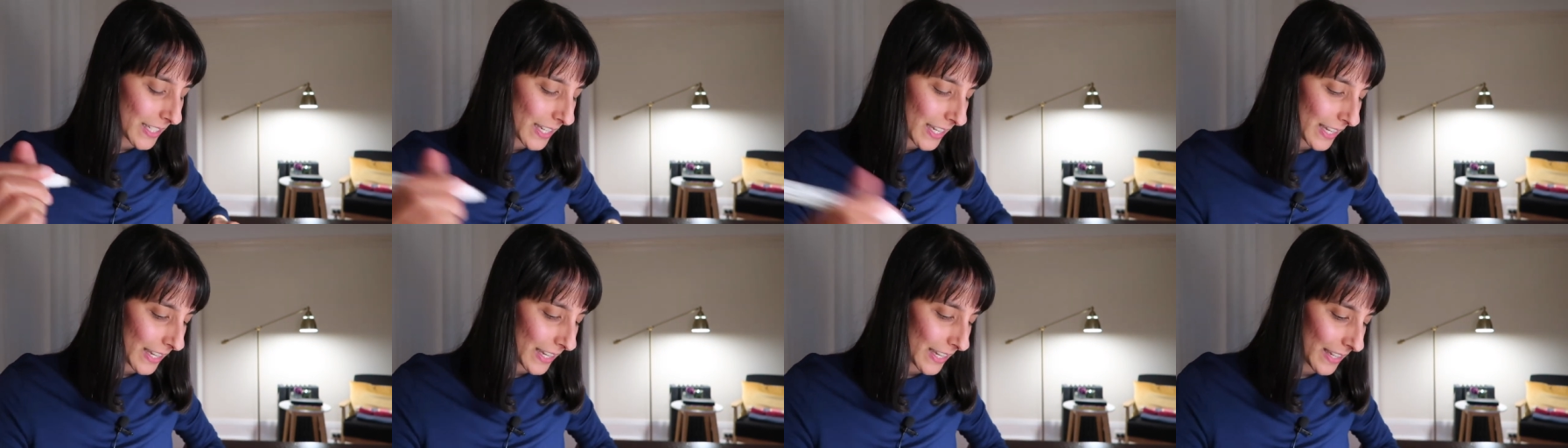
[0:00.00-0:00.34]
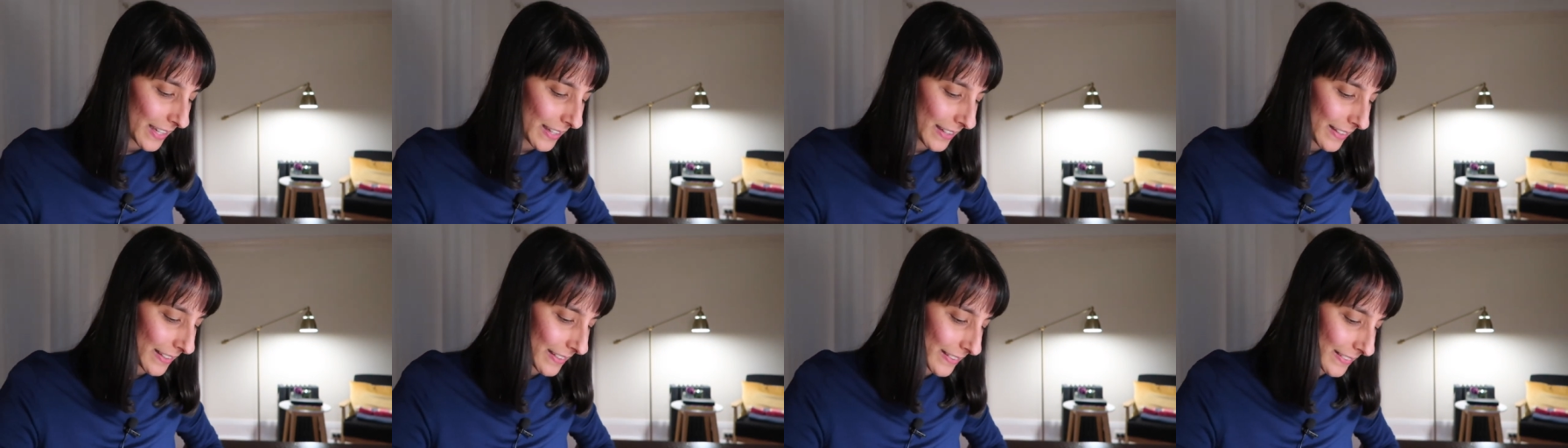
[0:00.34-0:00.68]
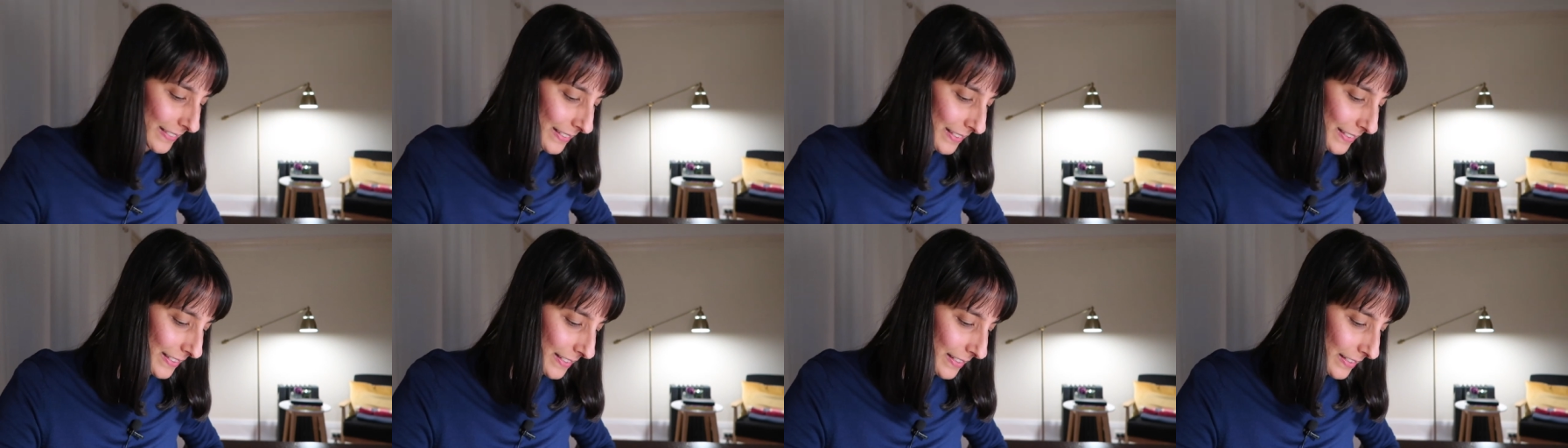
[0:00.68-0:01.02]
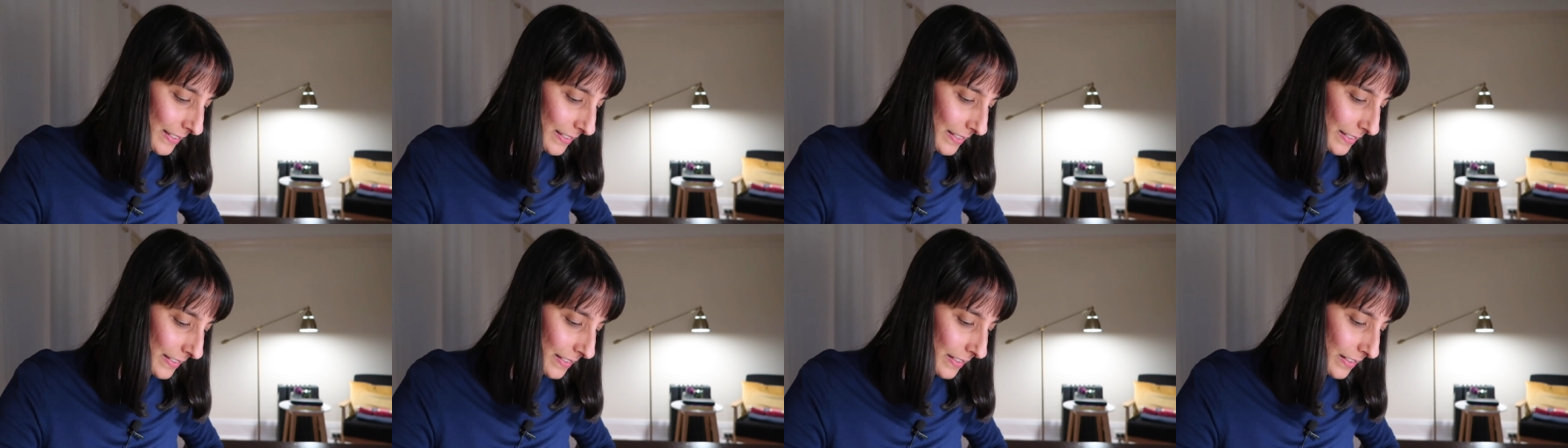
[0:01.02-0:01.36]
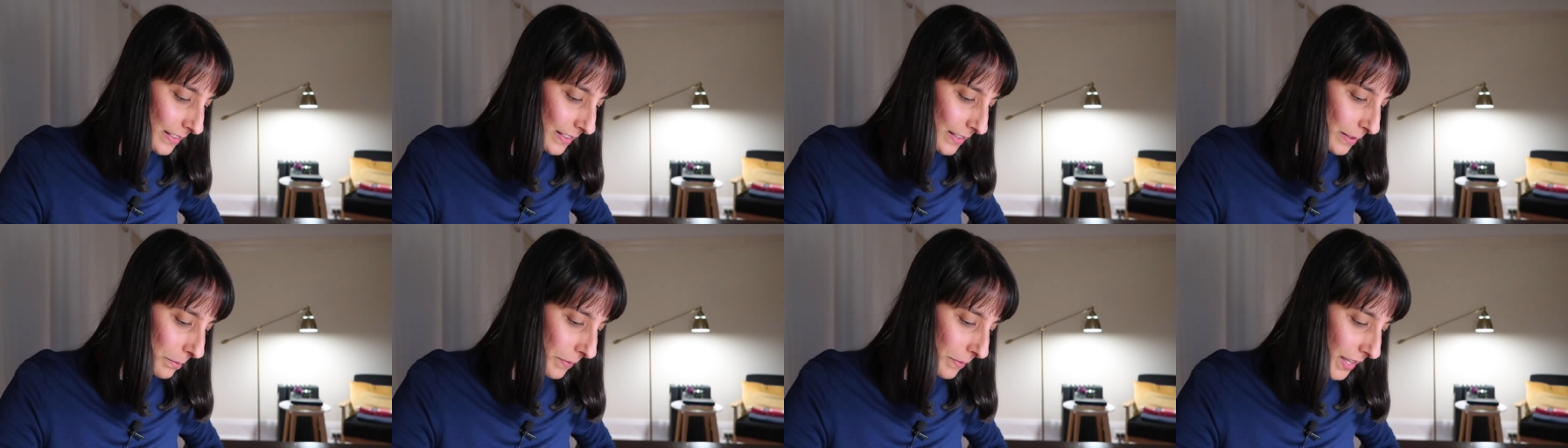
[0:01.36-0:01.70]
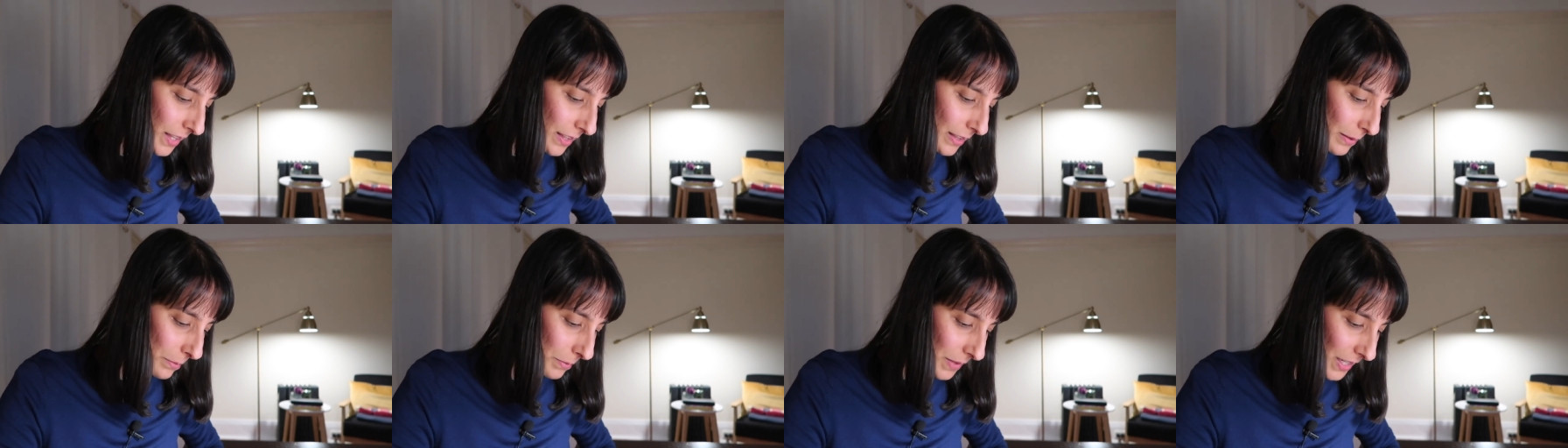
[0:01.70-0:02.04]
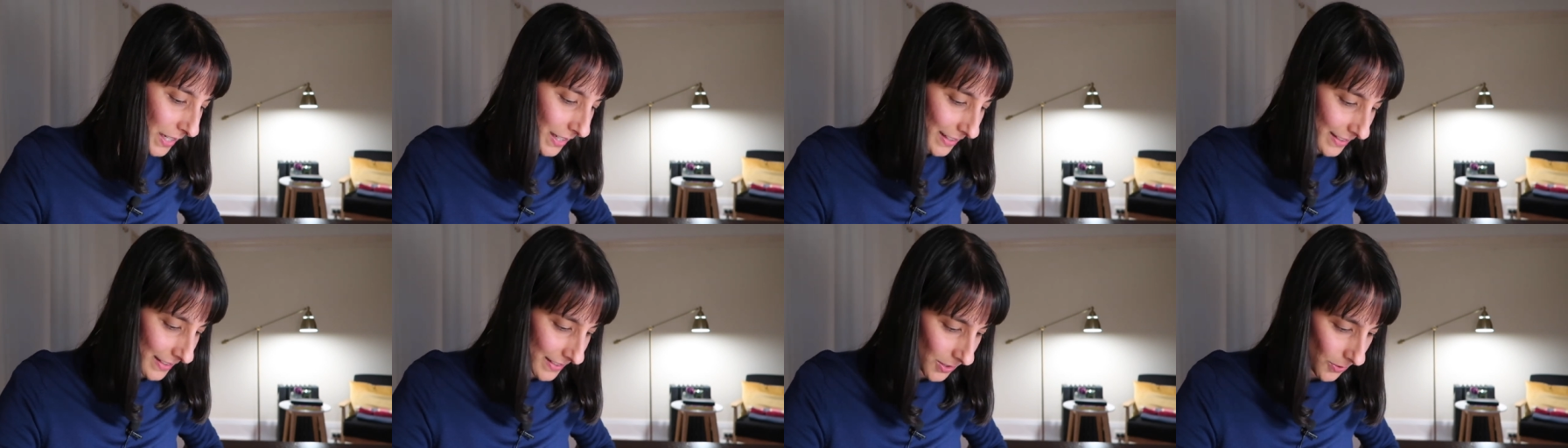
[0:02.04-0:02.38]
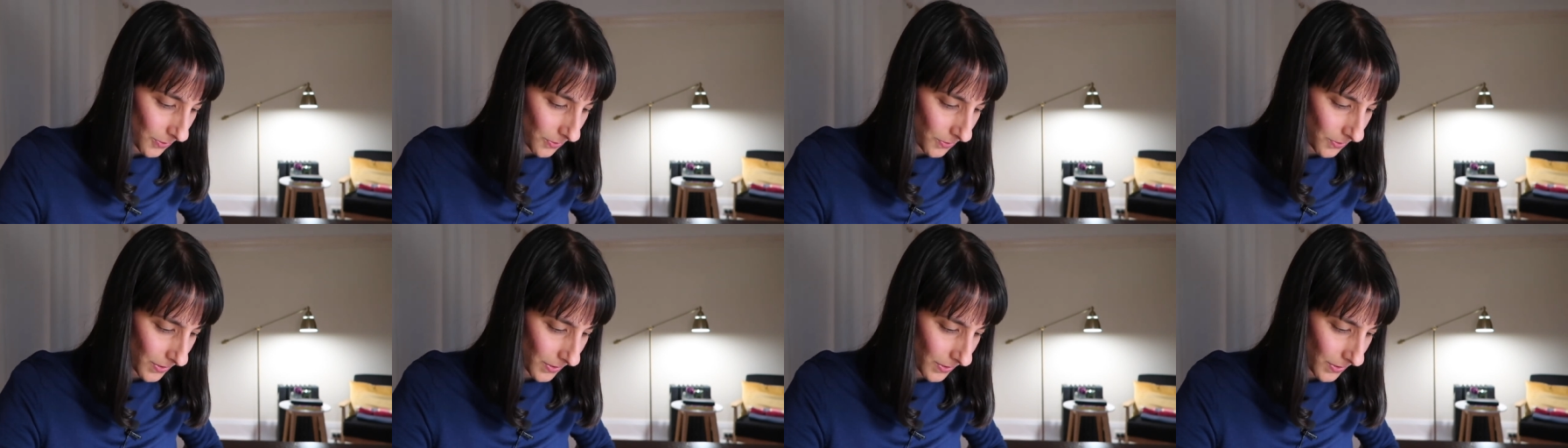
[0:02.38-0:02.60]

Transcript: at the mathematics of